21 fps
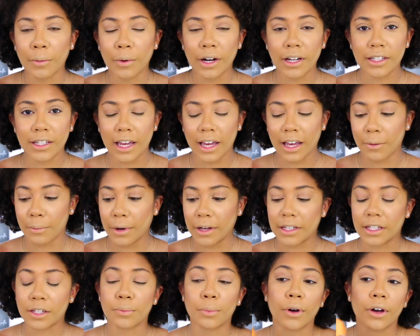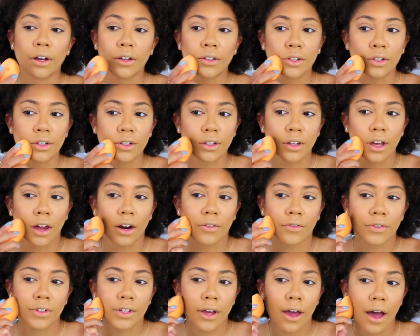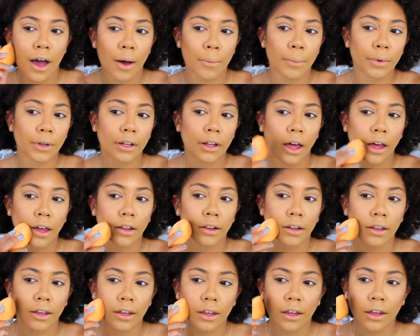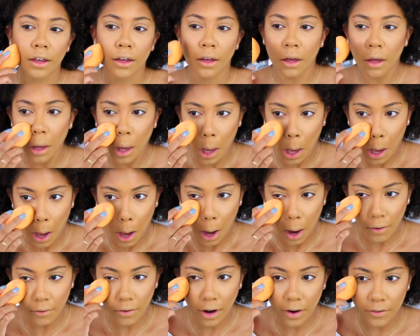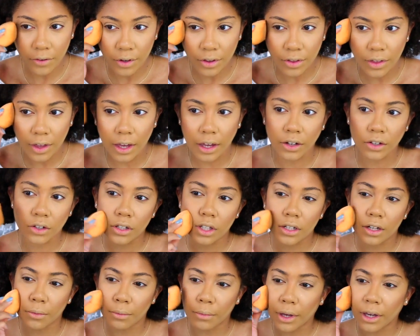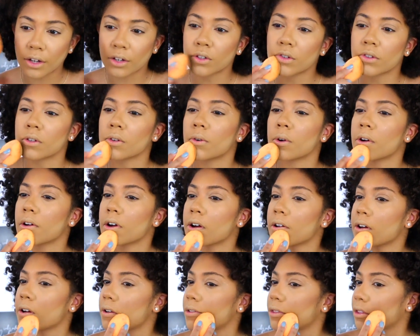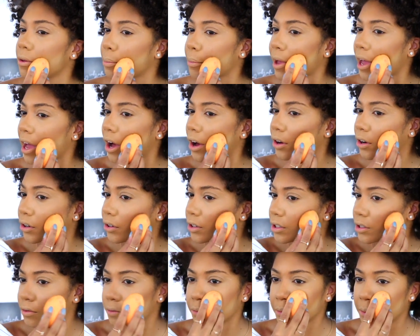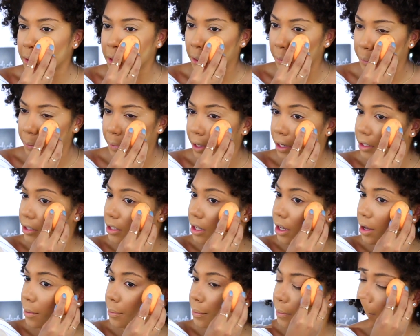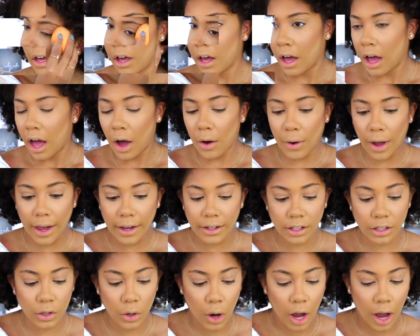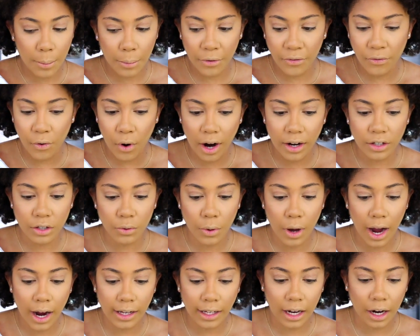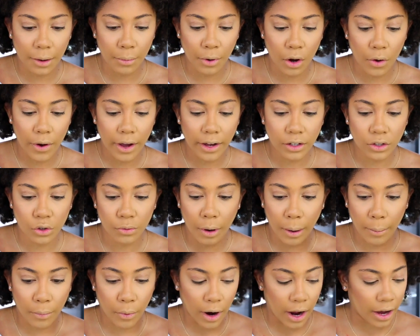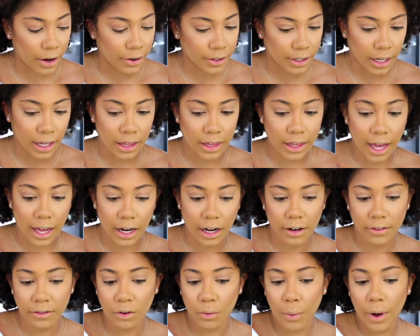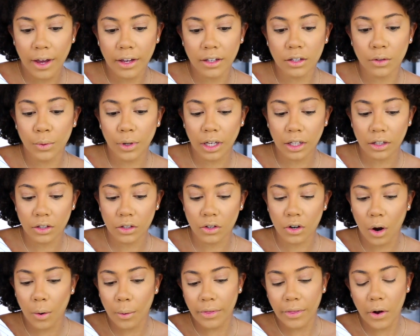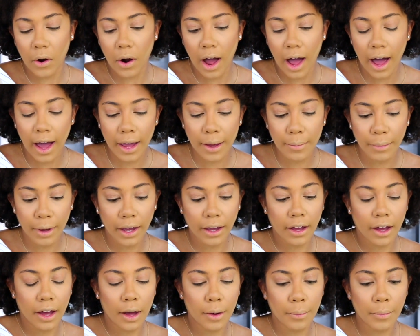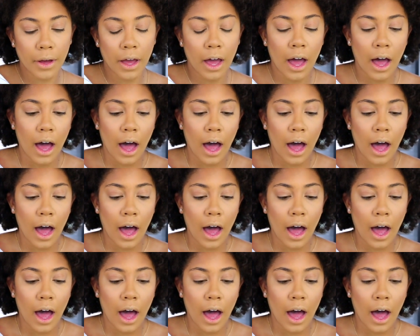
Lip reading: I'm gonna take my sponge and just kind of tap lightly over everything just to make sure the powder is really picked up. Okay, so before I do highlight, I'm gonna go ahead and do my brows and get that out of the way so we can start with our eye makeup.